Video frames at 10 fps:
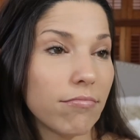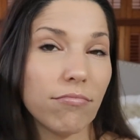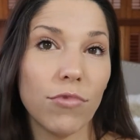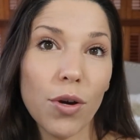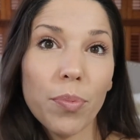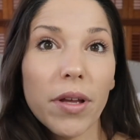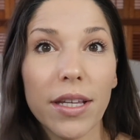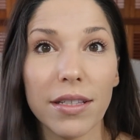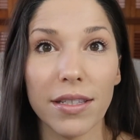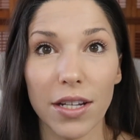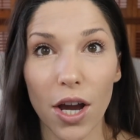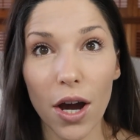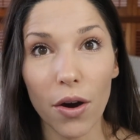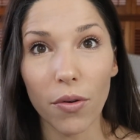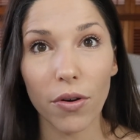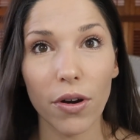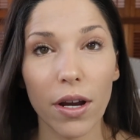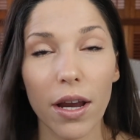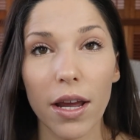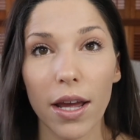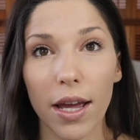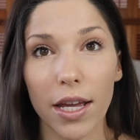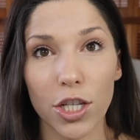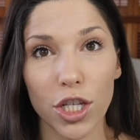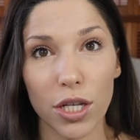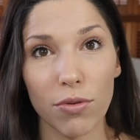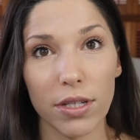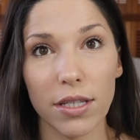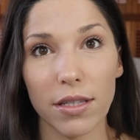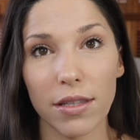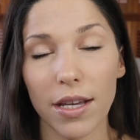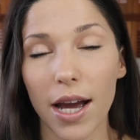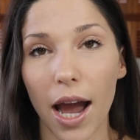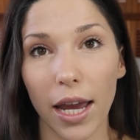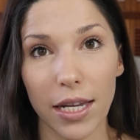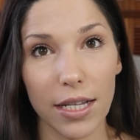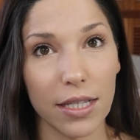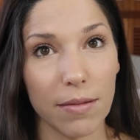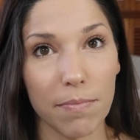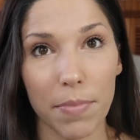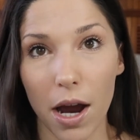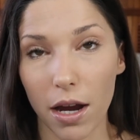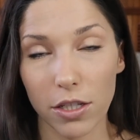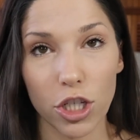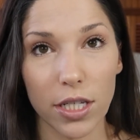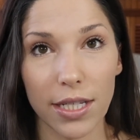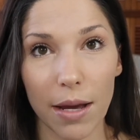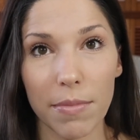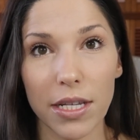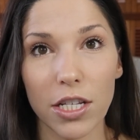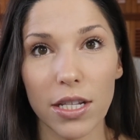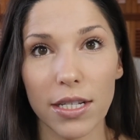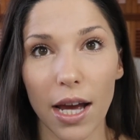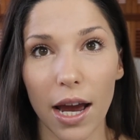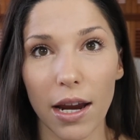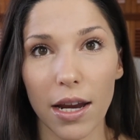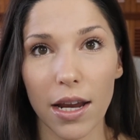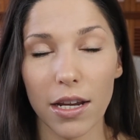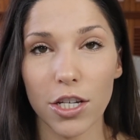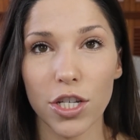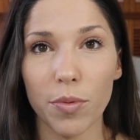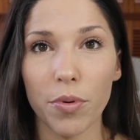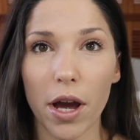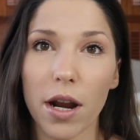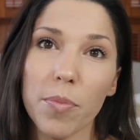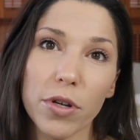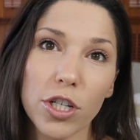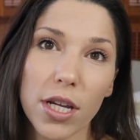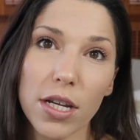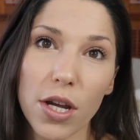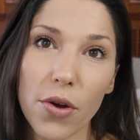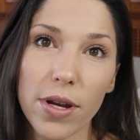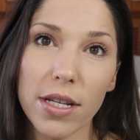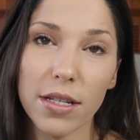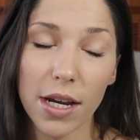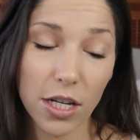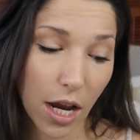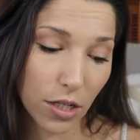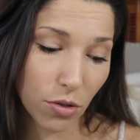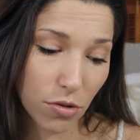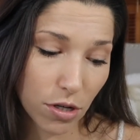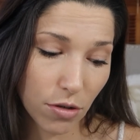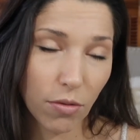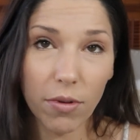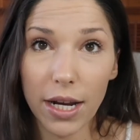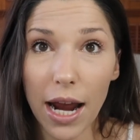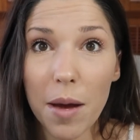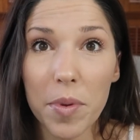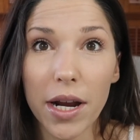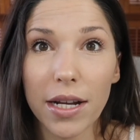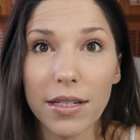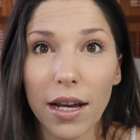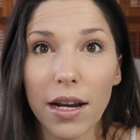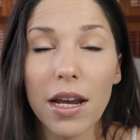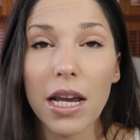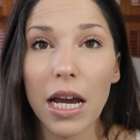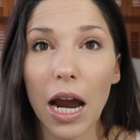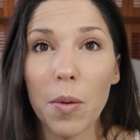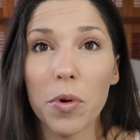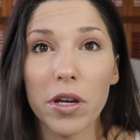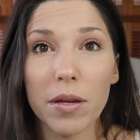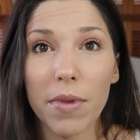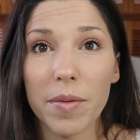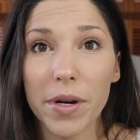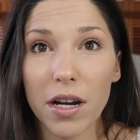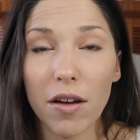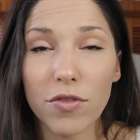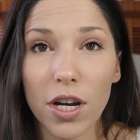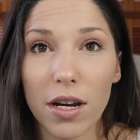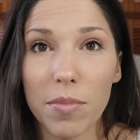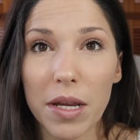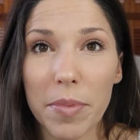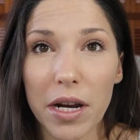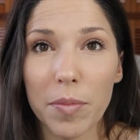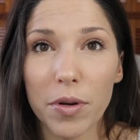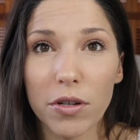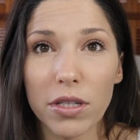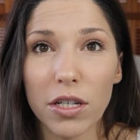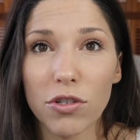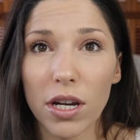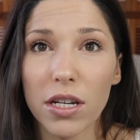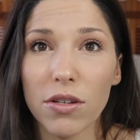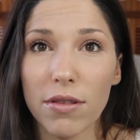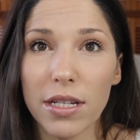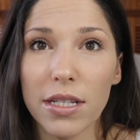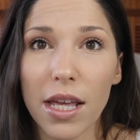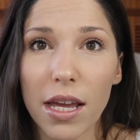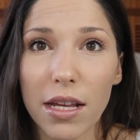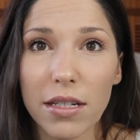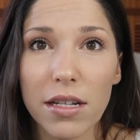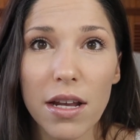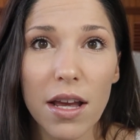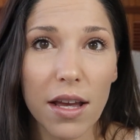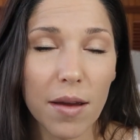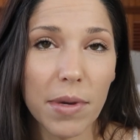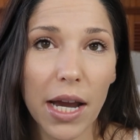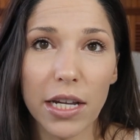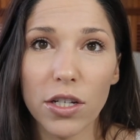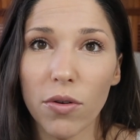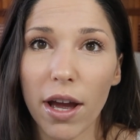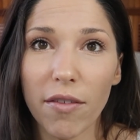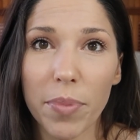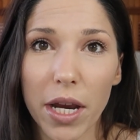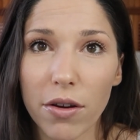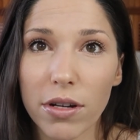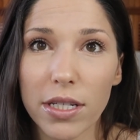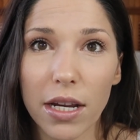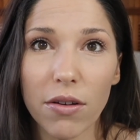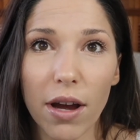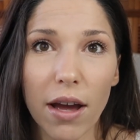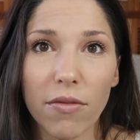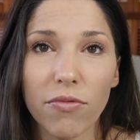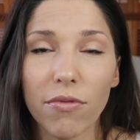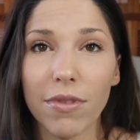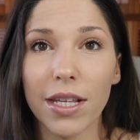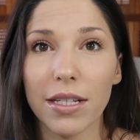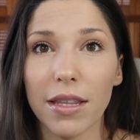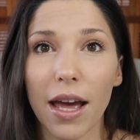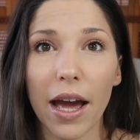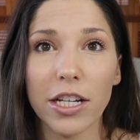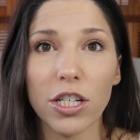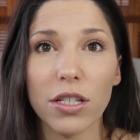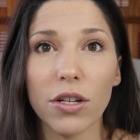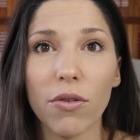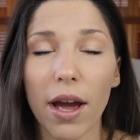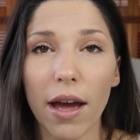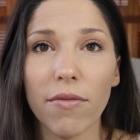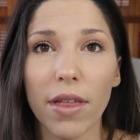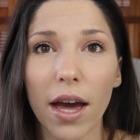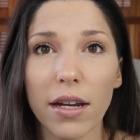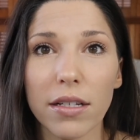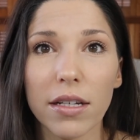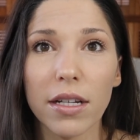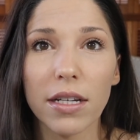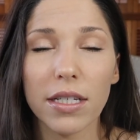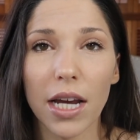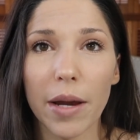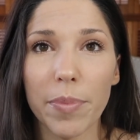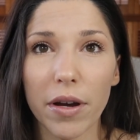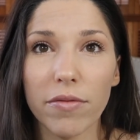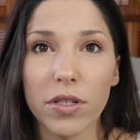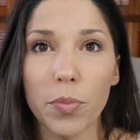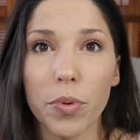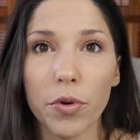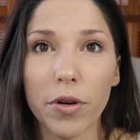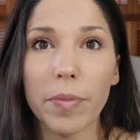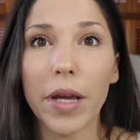no place to go. And she was the kindest boss. She set me to the side and she brought up what she had noticed, and I told her what happened. I said, I'm working my butt off trying to be a better person, trying to do these things. I mean, I don't have parents, I don't have this and that, I just don't have that type of support